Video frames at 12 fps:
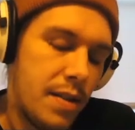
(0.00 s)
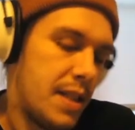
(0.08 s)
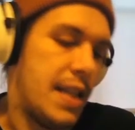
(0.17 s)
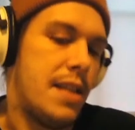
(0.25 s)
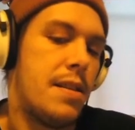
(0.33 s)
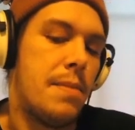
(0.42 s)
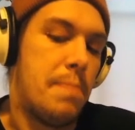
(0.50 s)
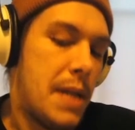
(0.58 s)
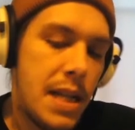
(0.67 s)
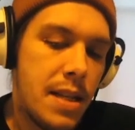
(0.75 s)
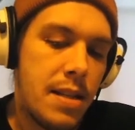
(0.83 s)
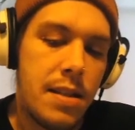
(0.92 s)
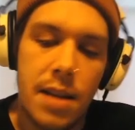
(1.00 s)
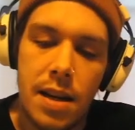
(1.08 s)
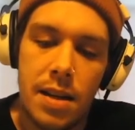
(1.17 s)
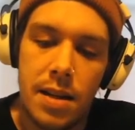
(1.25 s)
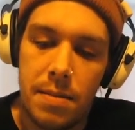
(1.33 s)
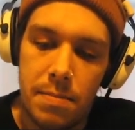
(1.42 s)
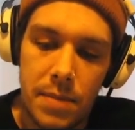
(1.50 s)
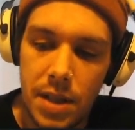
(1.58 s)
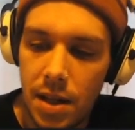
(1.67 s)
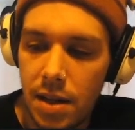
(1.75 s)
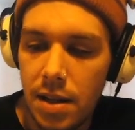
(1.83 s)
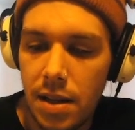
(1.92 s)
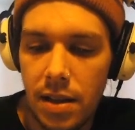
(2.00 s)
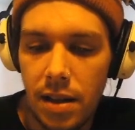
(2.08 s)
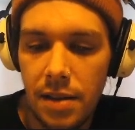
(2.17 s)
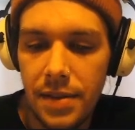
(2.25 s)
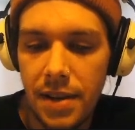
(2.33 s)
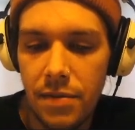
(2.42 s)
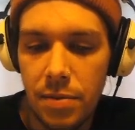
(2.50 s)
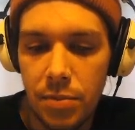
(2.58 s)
Seen this a million times. The life gain